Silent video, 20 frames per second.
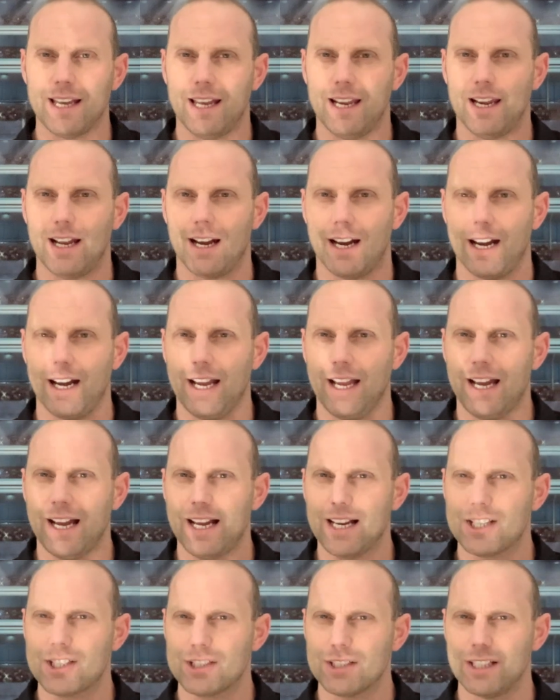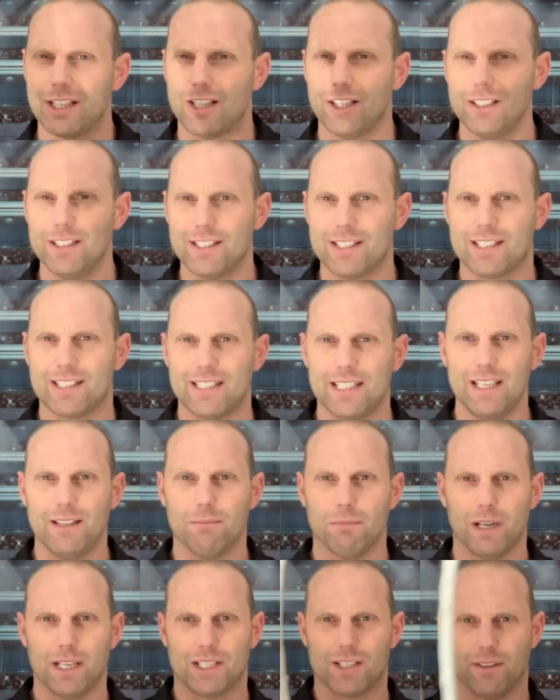and I actually couldn't see
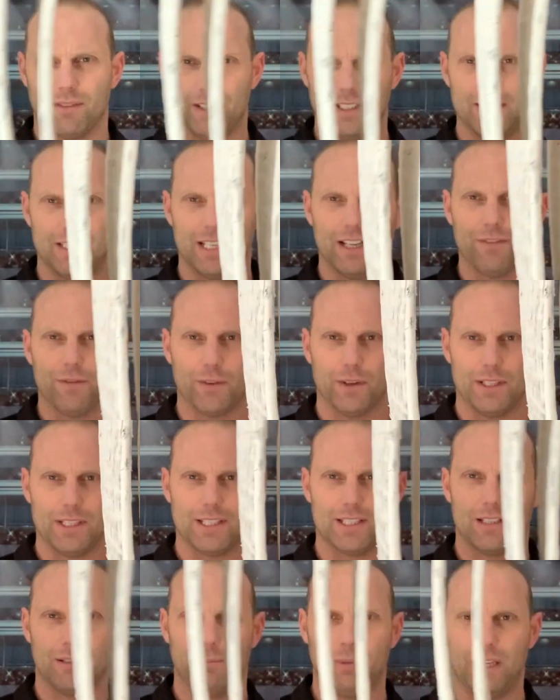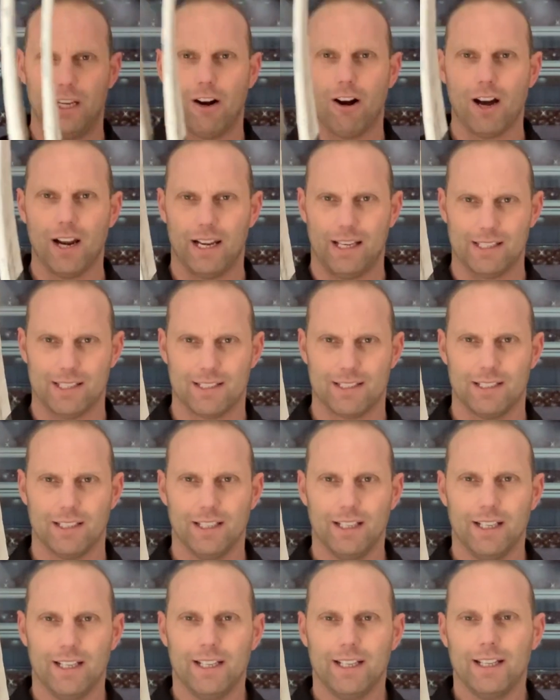much of a difference, to be honest.
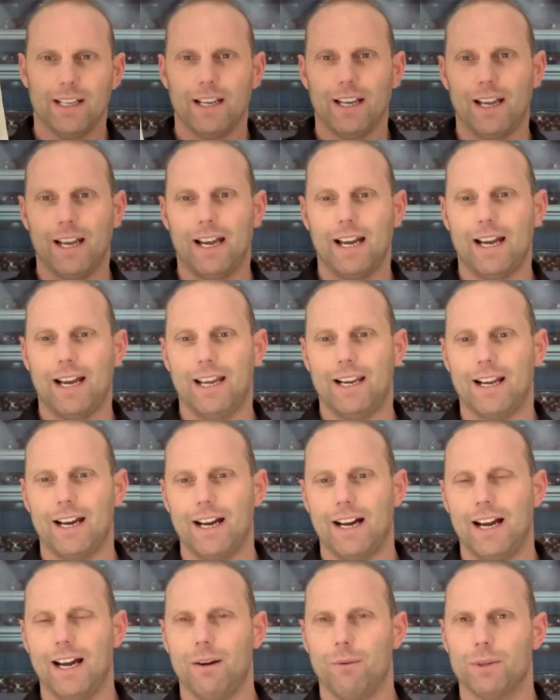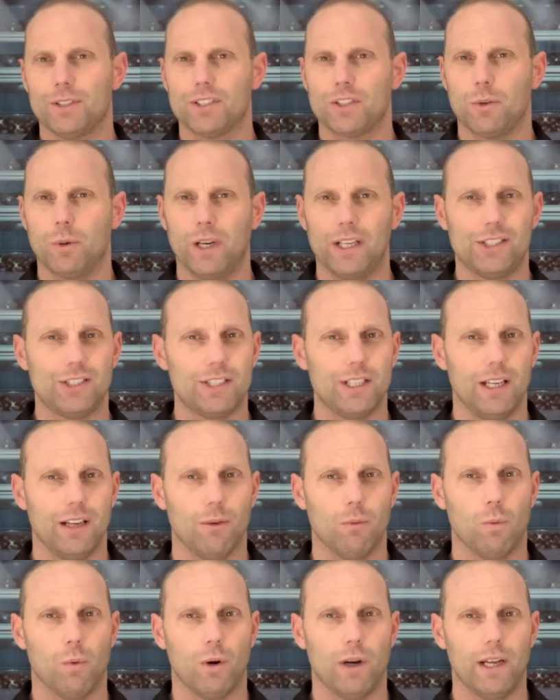And I was
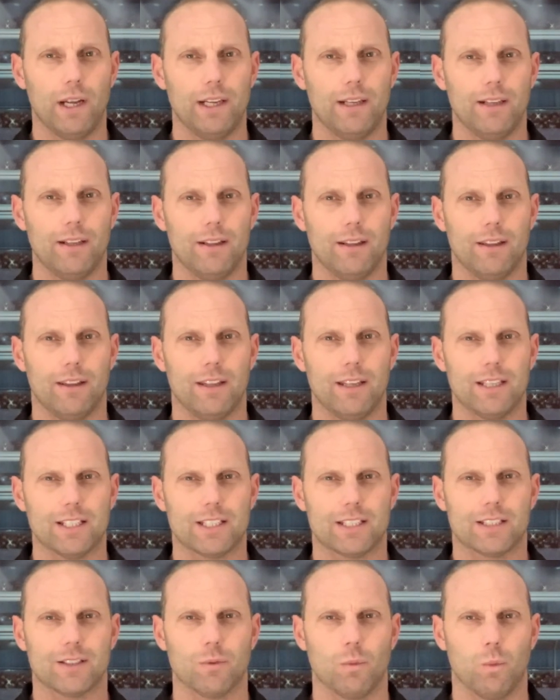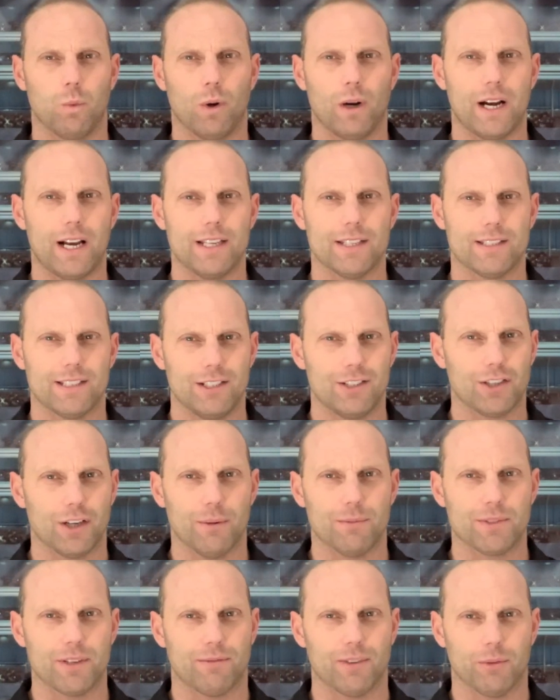questioning what this was in
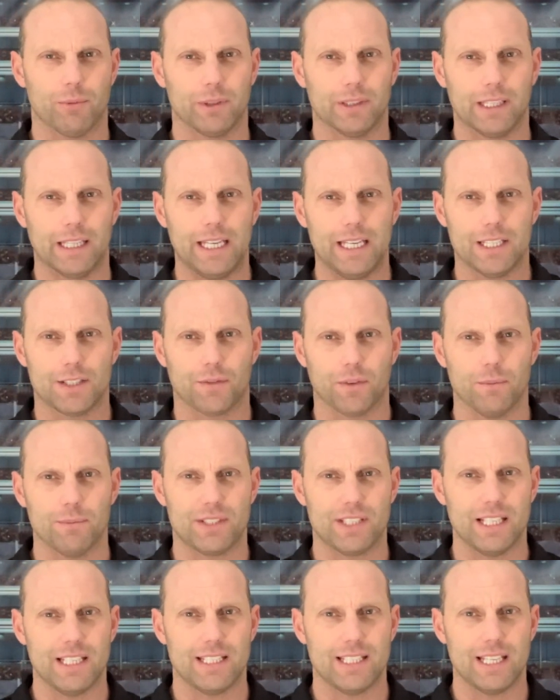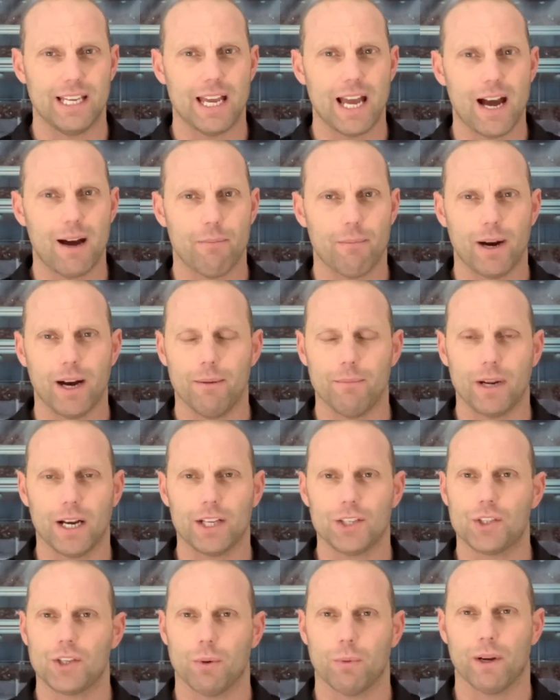terms of a release from CCM. I'm
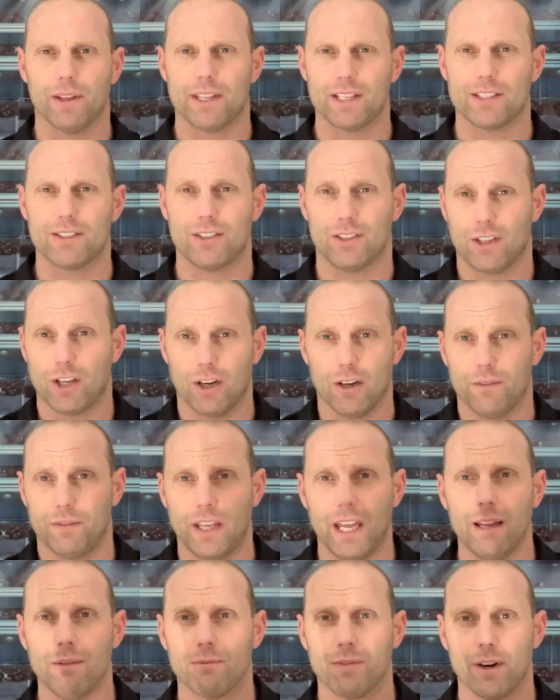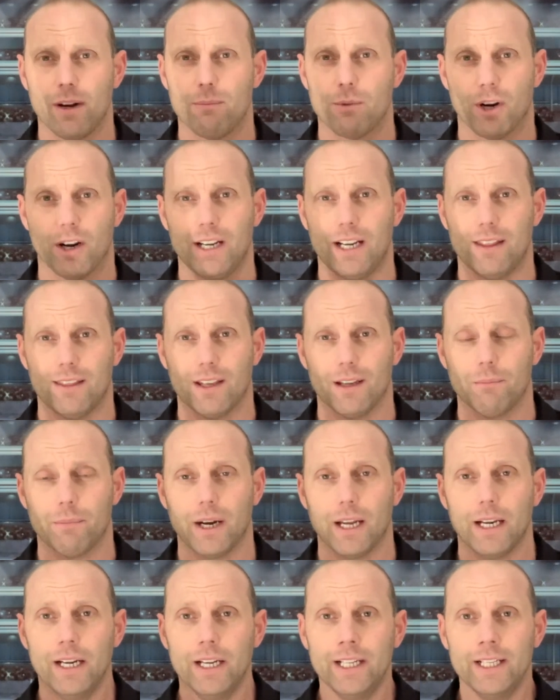not sure where this curve came from or anything,
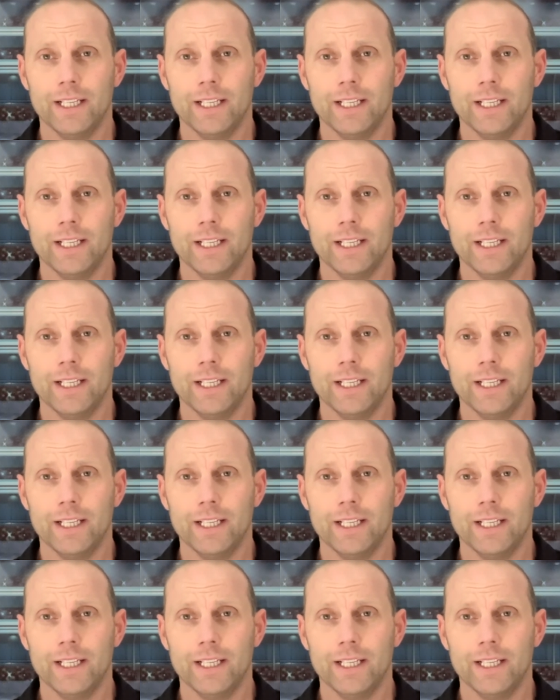but